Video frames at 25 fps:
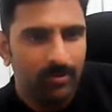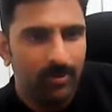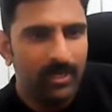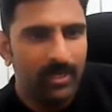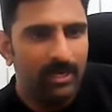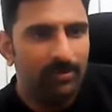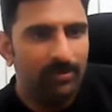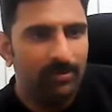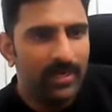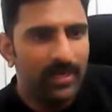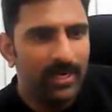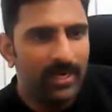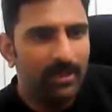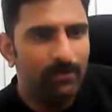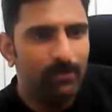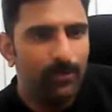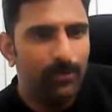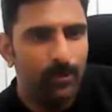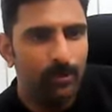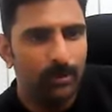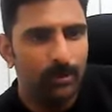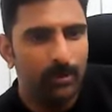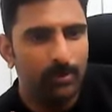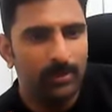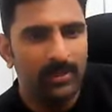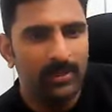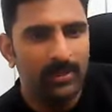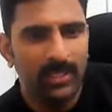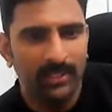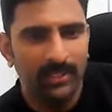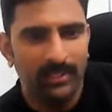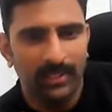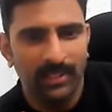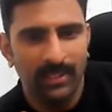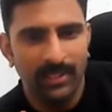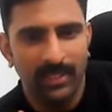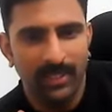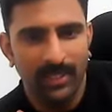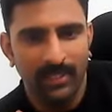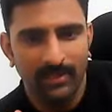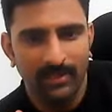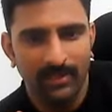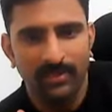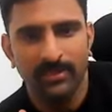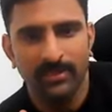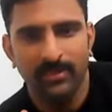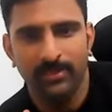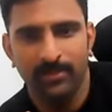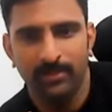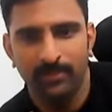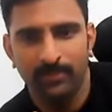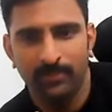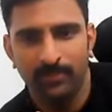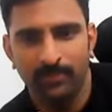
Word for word: only very few people they think like this